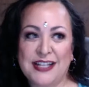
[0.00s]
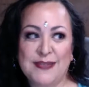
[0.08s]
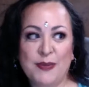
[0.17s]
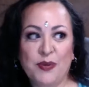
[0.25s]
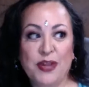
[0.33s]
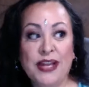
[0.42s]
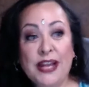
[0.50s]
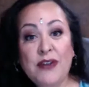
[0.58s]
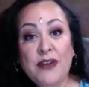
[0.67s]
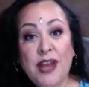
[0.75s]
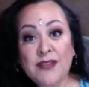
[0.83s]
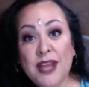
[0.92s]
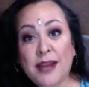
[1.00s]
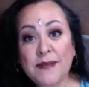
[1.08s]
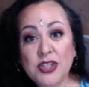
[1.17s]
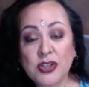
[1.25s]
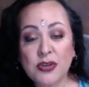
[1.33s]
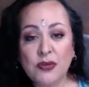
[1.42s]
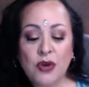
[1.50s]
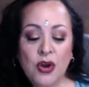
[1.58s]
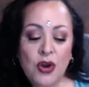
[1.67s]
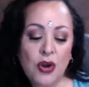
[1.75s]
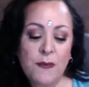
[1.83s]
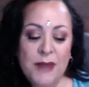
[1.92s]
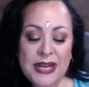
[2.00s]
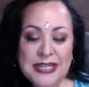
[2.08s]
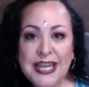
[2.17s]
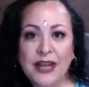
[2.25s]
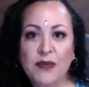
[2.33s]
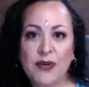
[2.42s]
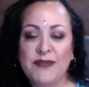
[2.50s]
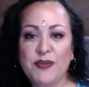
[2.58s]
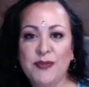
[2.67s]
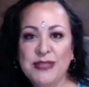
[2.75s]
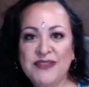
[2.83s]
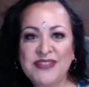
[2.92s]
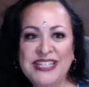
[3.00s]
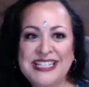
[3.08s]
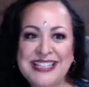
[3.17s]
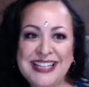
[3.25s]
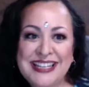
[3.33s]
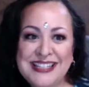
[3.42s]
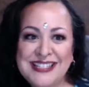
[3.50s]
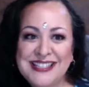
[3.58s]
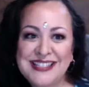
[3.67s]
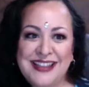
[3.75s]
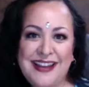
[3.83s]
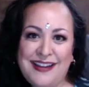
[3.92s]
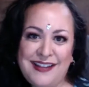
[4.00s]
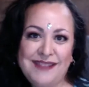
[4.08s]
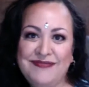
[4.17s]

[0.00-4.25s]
People are like, I don't have time to meditate or whatever, but 17 seconds is like,